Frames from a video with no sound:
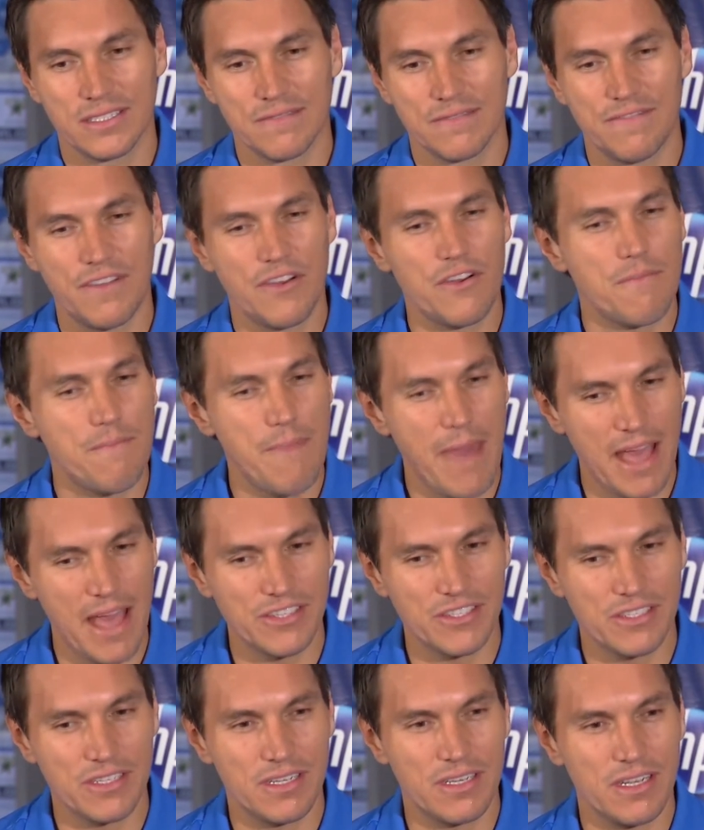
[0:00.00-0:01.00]
very
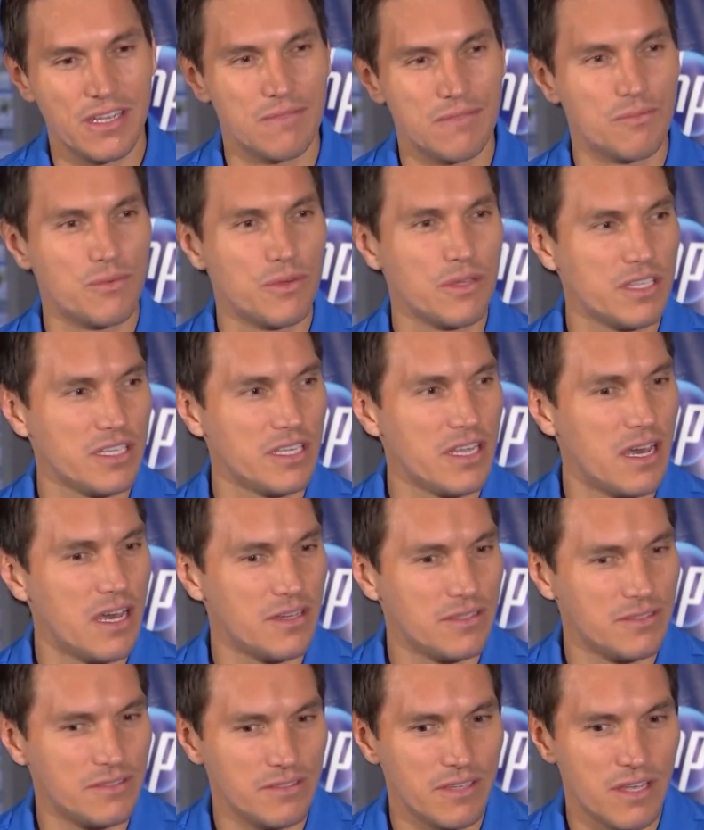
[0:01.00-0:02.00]
passionate. I'm really
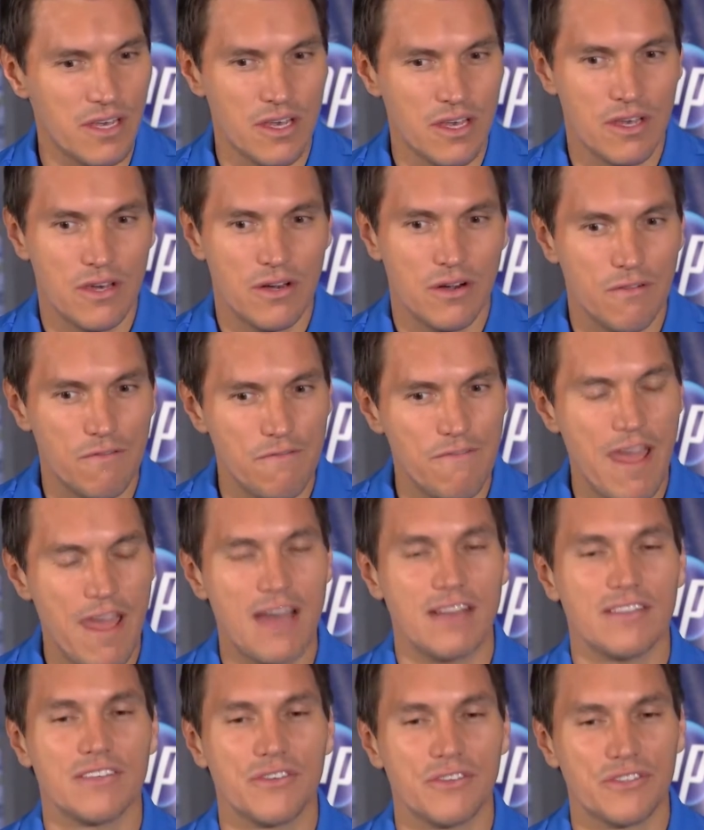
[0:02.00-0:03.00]
down on
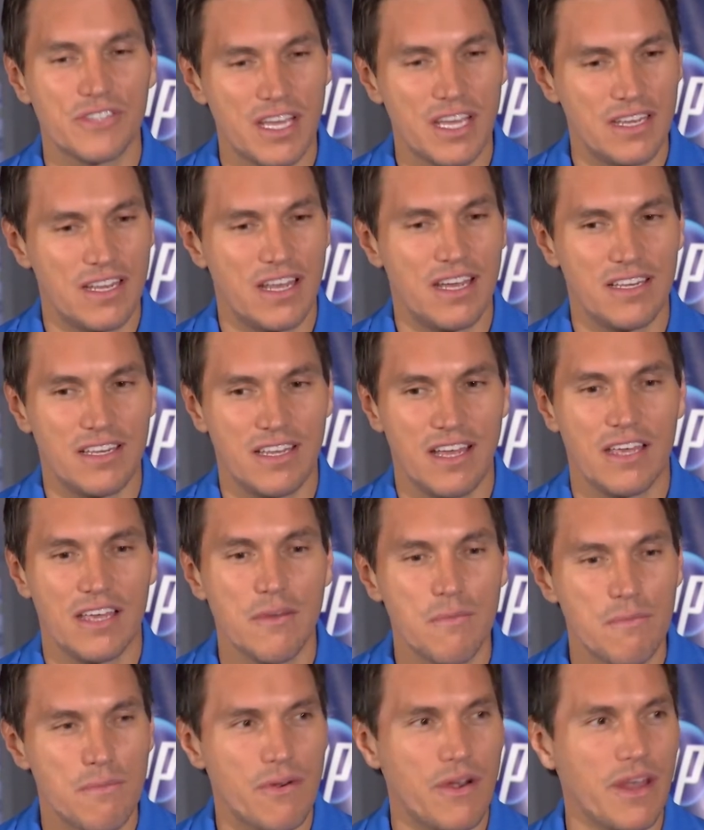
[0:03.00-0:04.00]
values. I
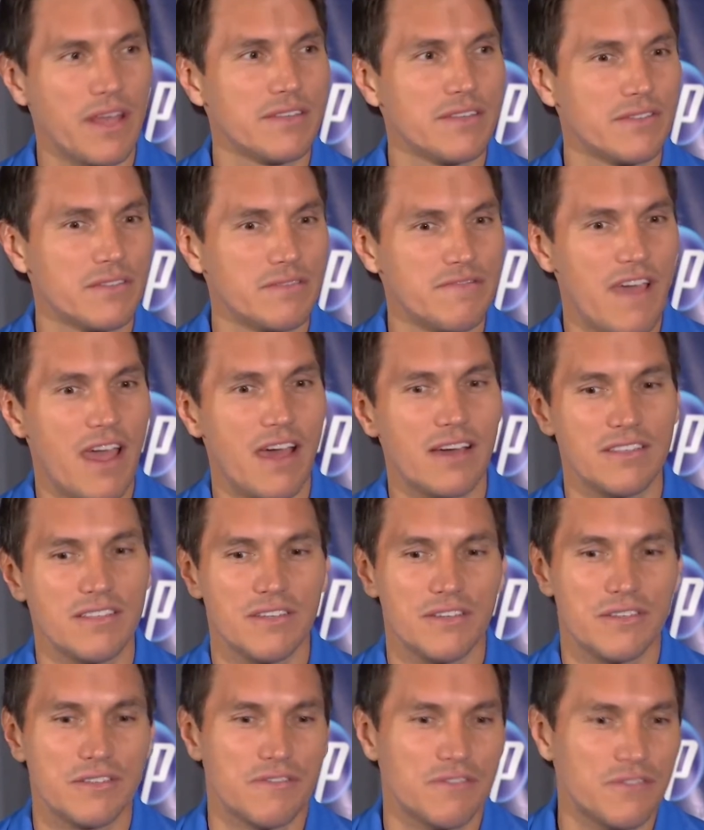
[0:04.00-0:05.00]
embrace those
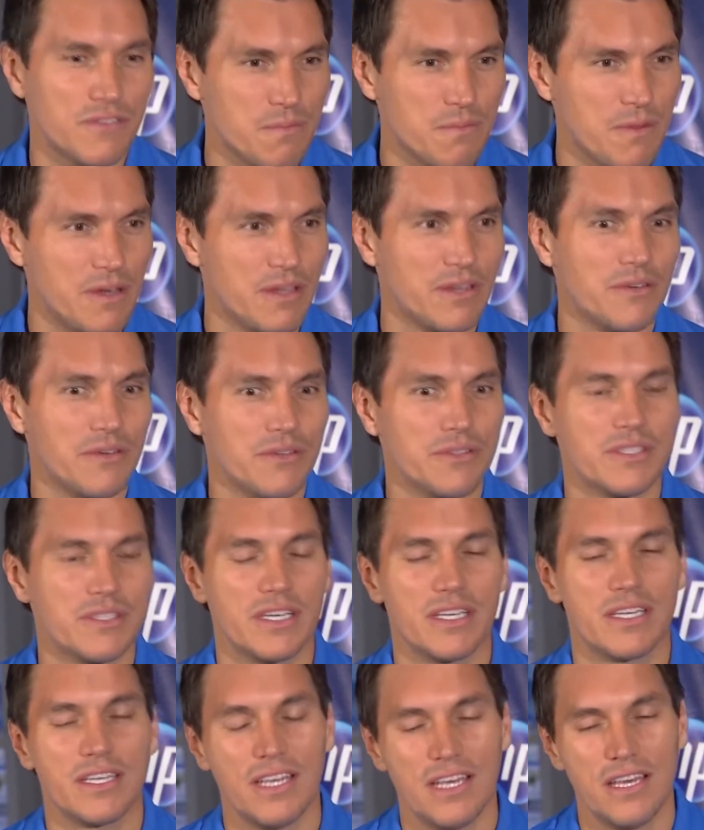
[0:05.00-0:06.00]
values, fundamentals,
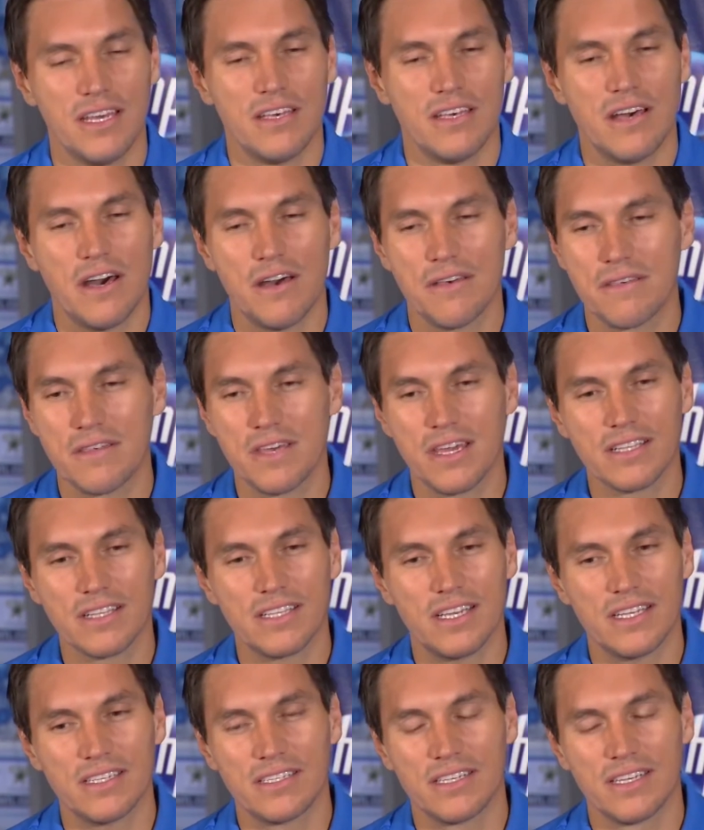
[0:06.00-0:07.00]
and I think
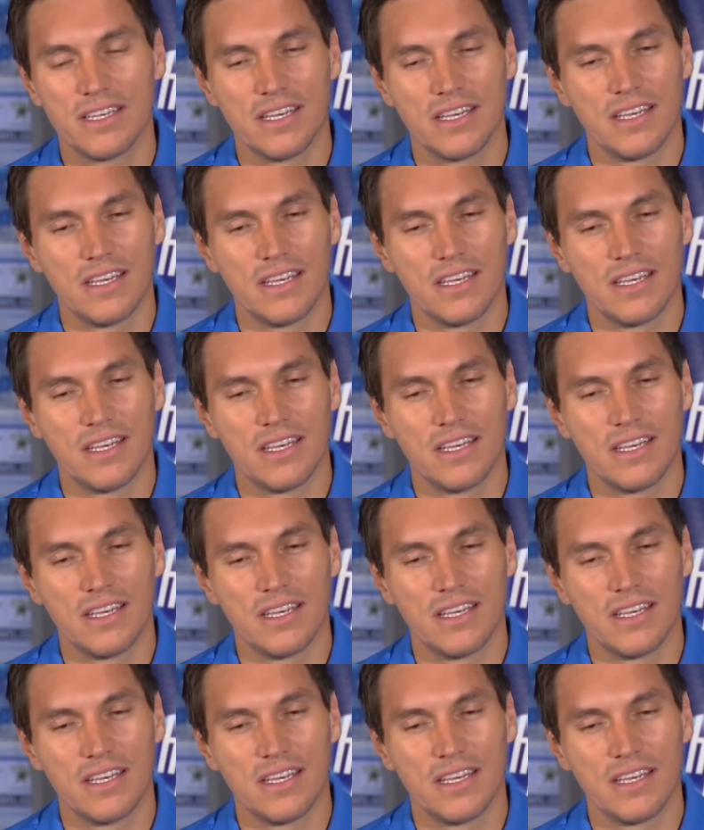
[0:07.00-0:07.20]
that